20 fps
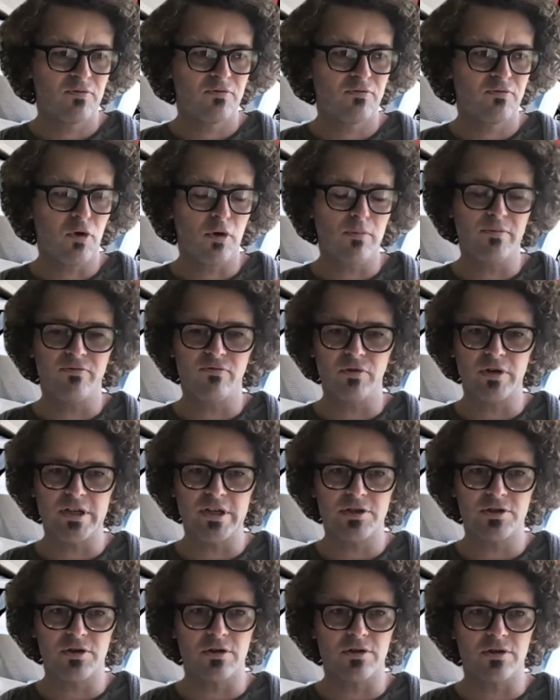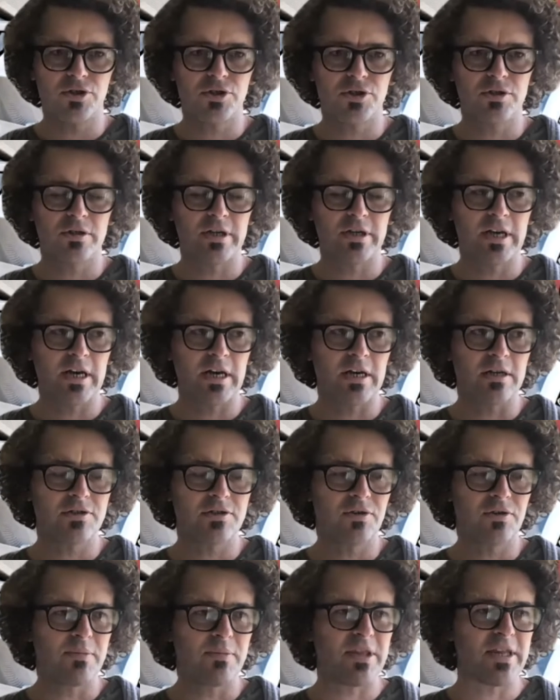form of research. Yeah.
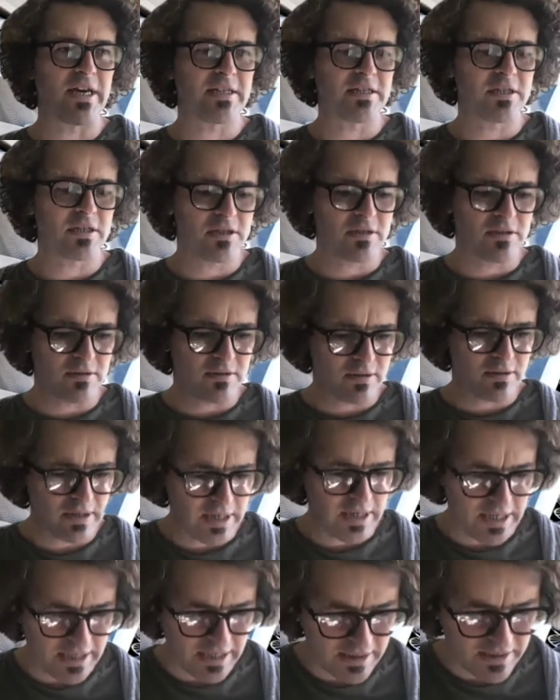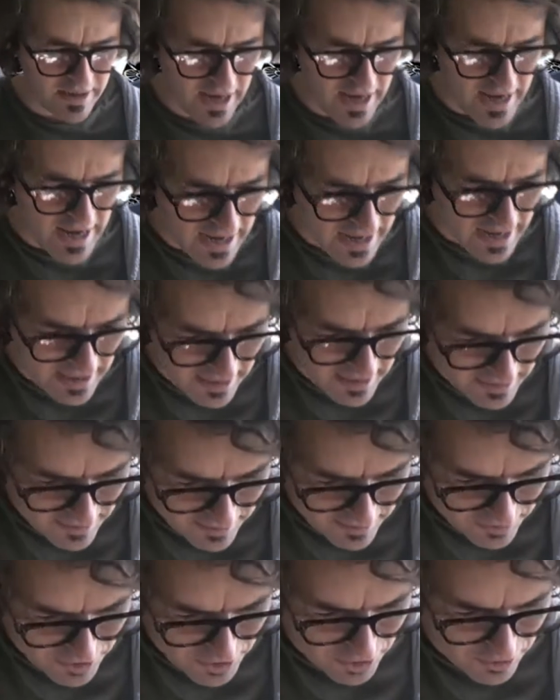So, I mean, that's,
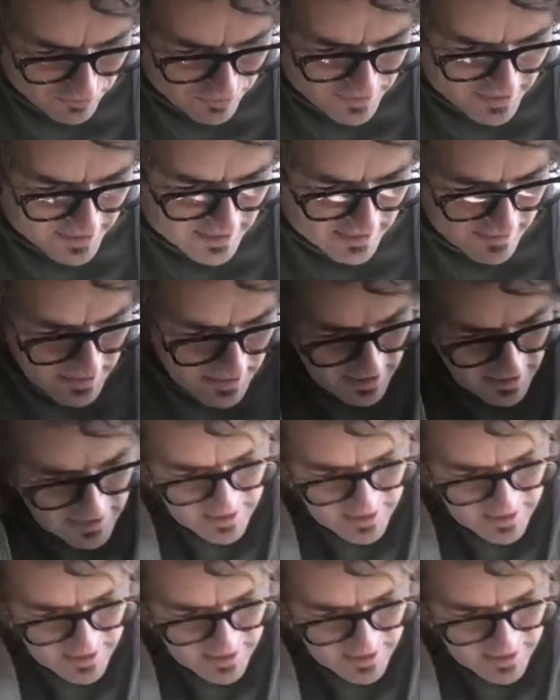you know, the,